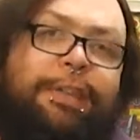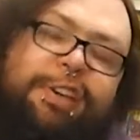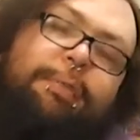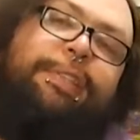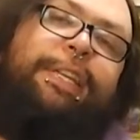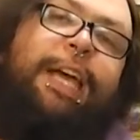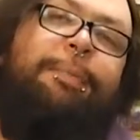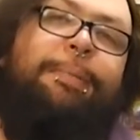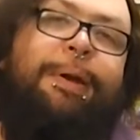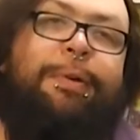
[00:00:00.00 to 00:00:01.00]
charity
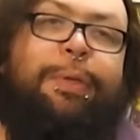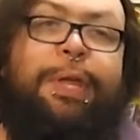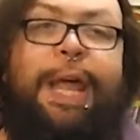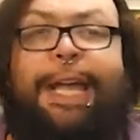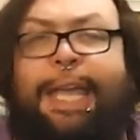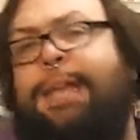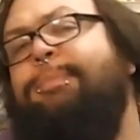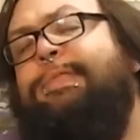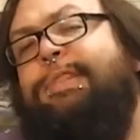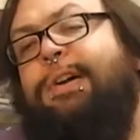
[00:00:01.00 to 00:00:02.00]
gaming marathon
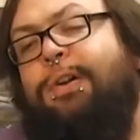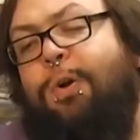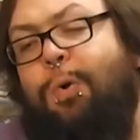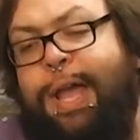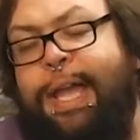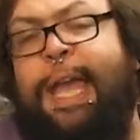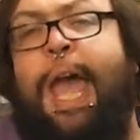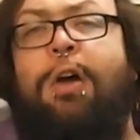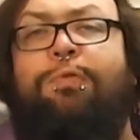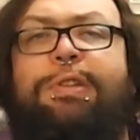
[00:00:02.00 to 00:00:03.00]
Games Done Quick
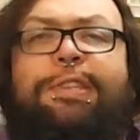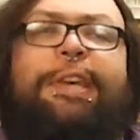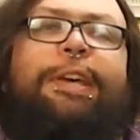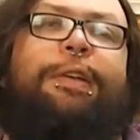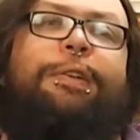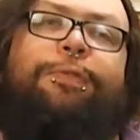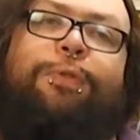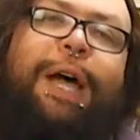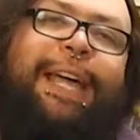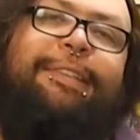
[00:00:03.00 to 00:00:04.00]
returned
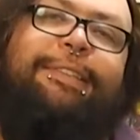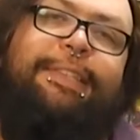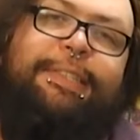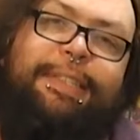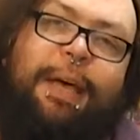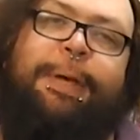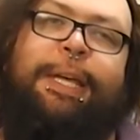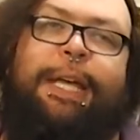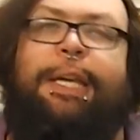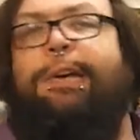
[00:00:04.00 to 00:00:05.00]
for its summer
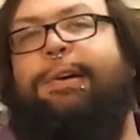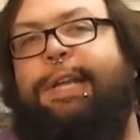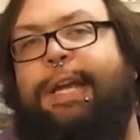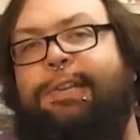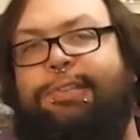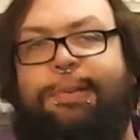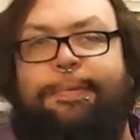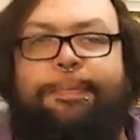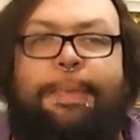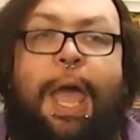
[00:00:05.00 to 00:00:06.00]
incarnation.